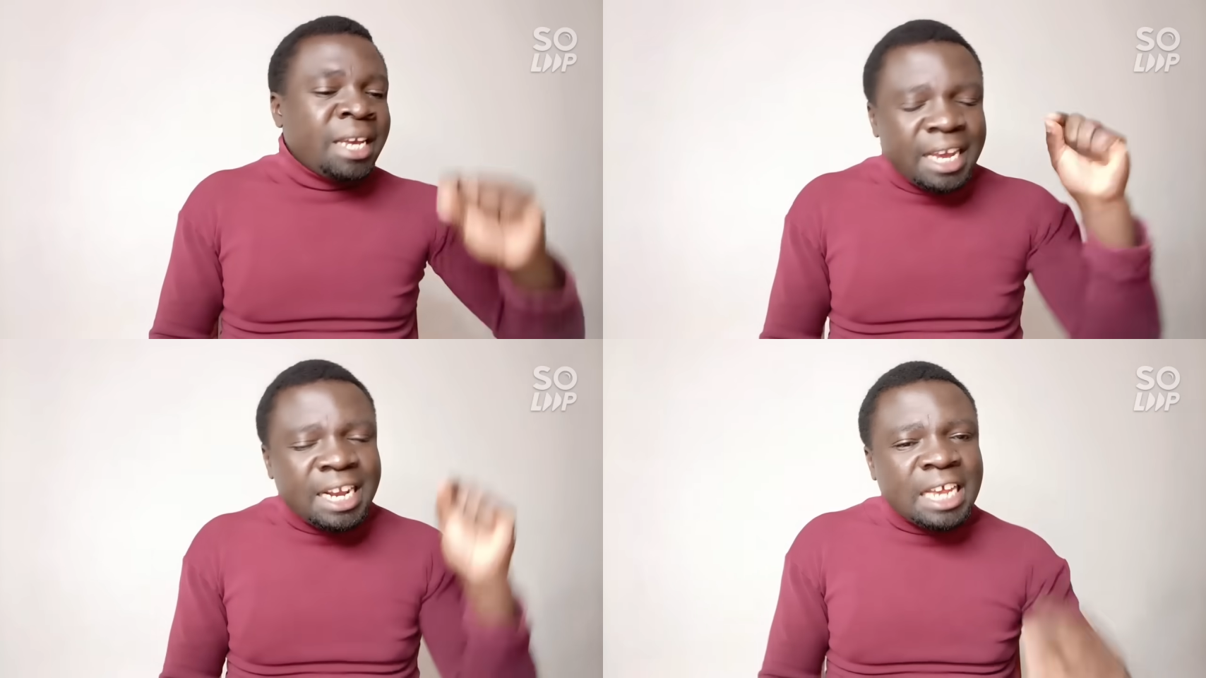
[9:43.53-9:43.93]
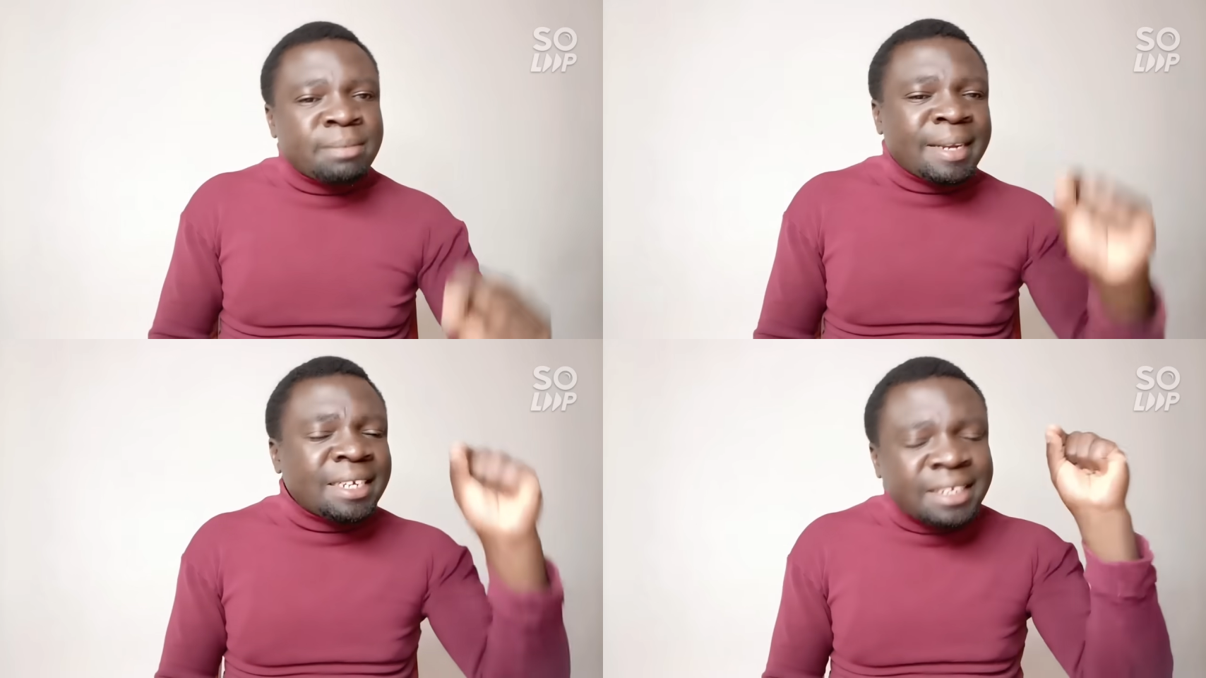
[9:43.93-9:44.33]
In as
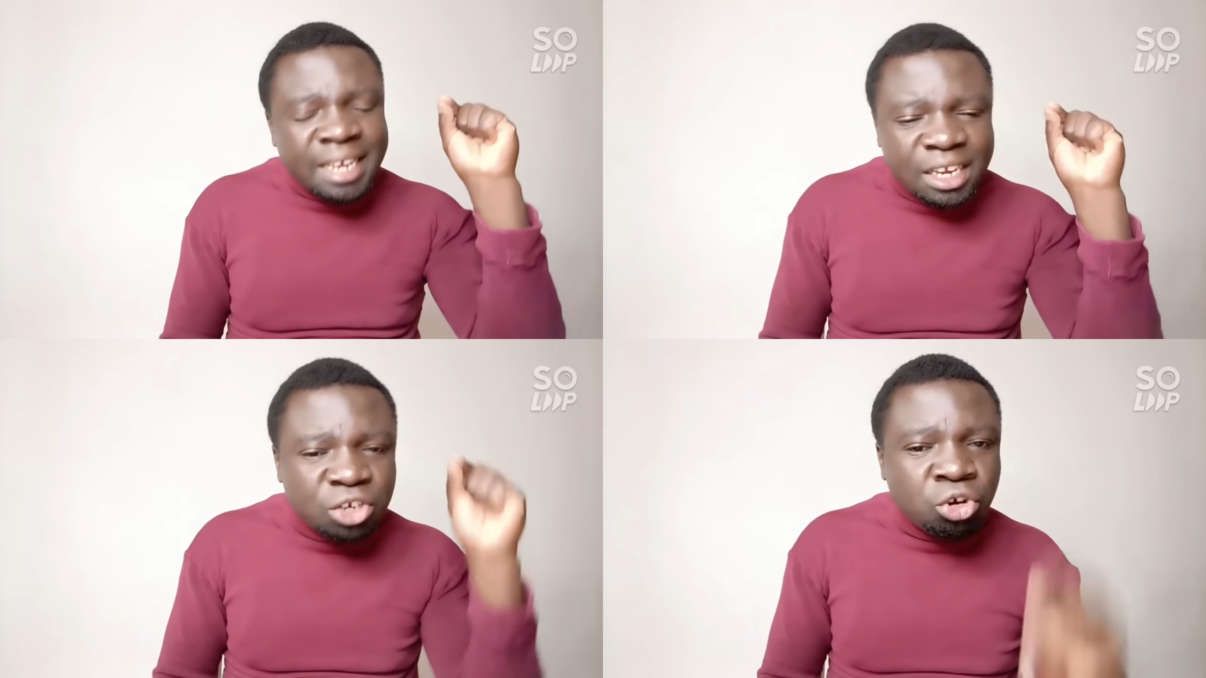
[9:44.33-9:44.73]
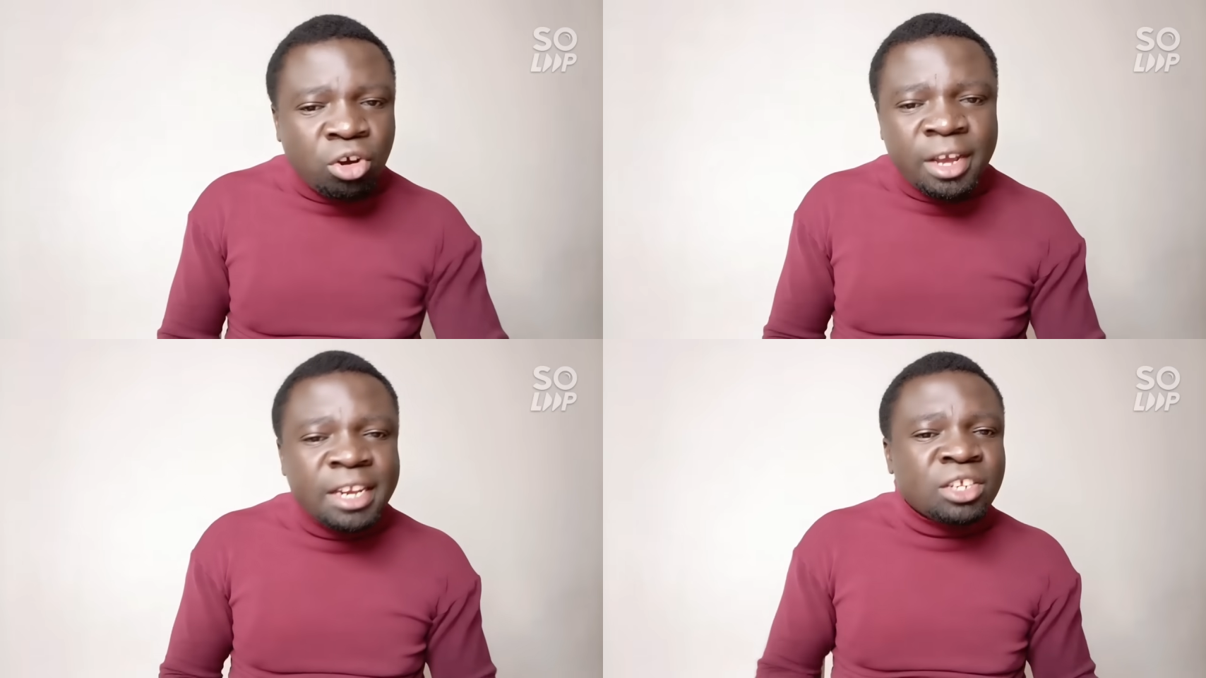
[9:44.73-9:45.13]
much as saying
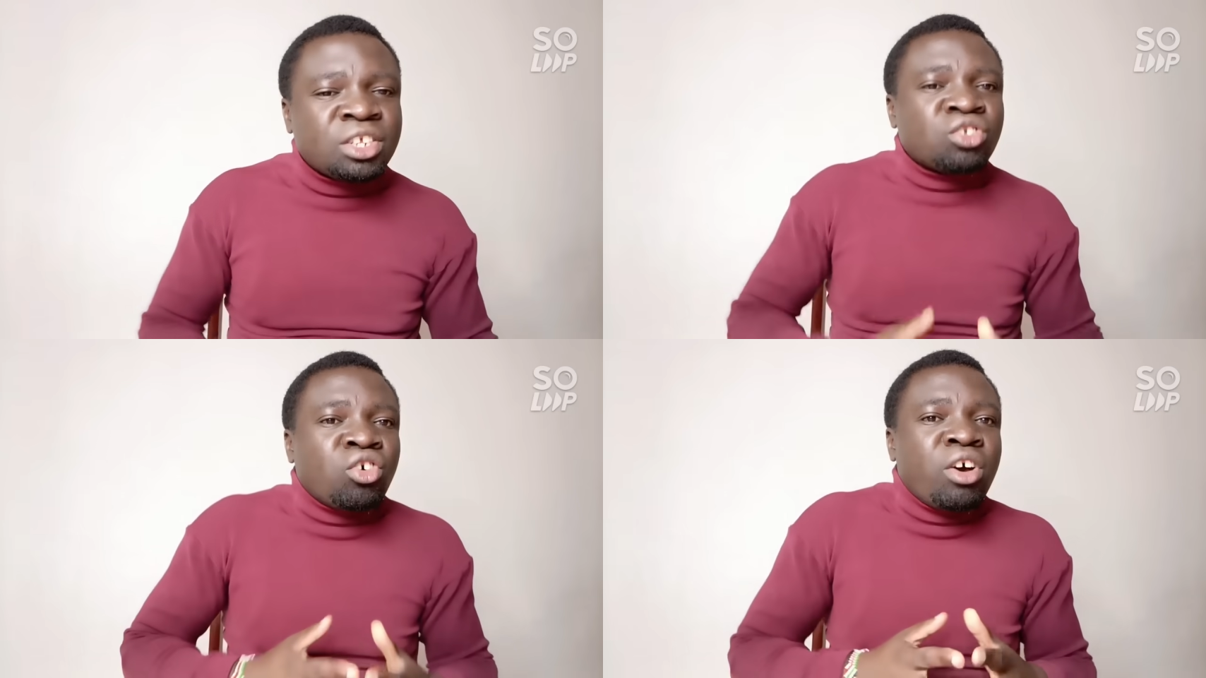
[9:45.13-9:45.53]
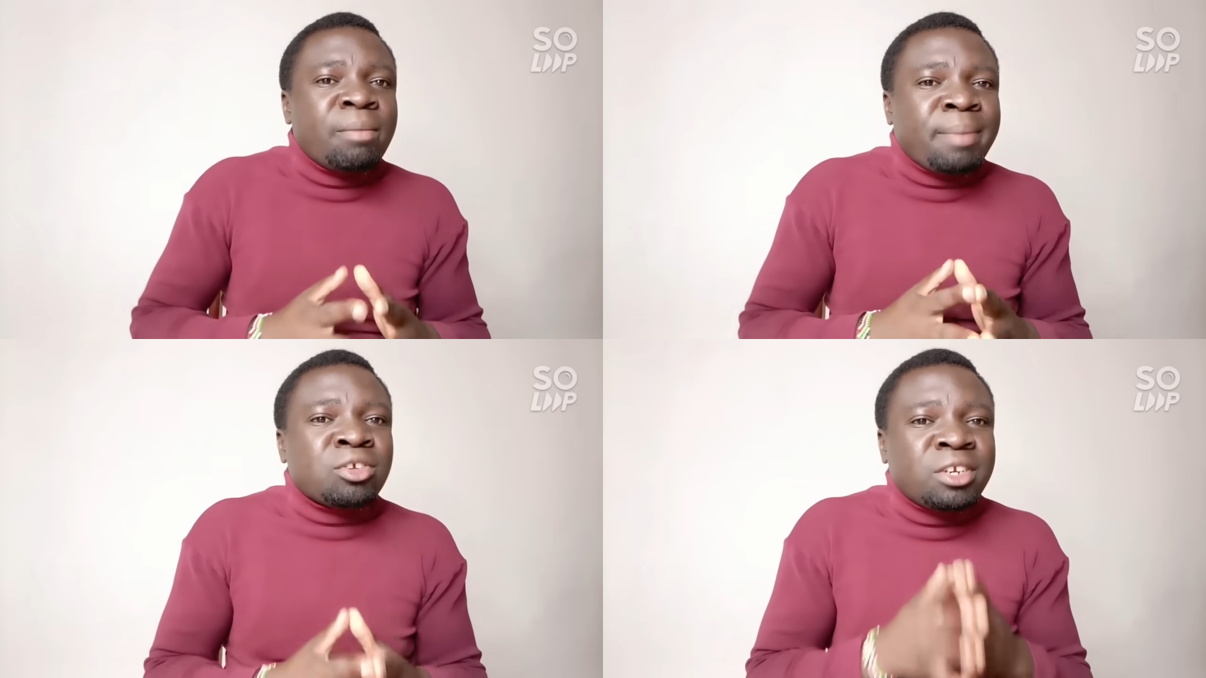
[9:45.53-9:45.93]
no, it is his
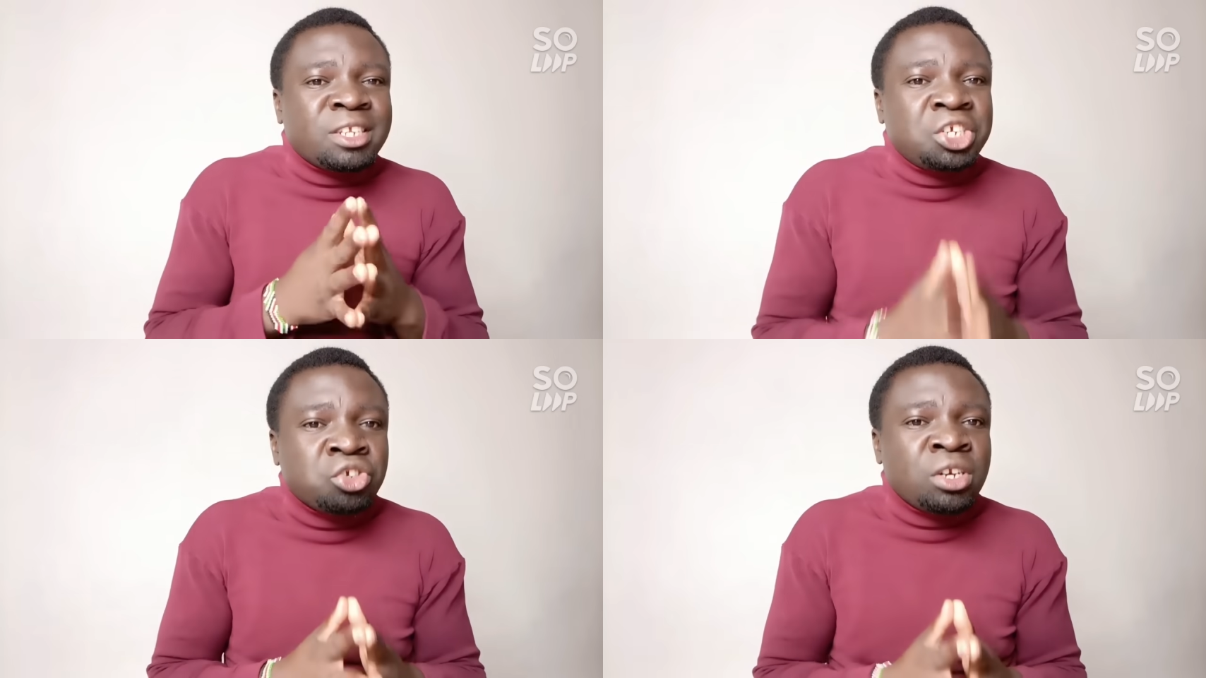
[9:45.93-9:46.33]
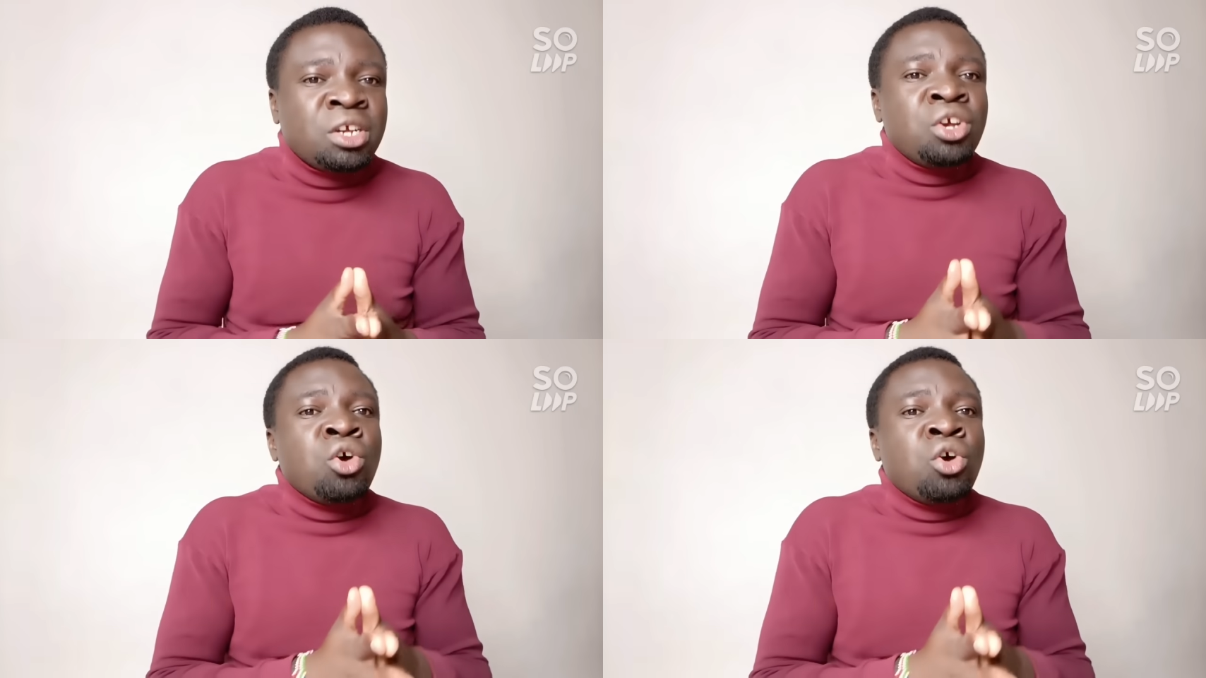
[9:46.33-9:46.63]
own personal decision.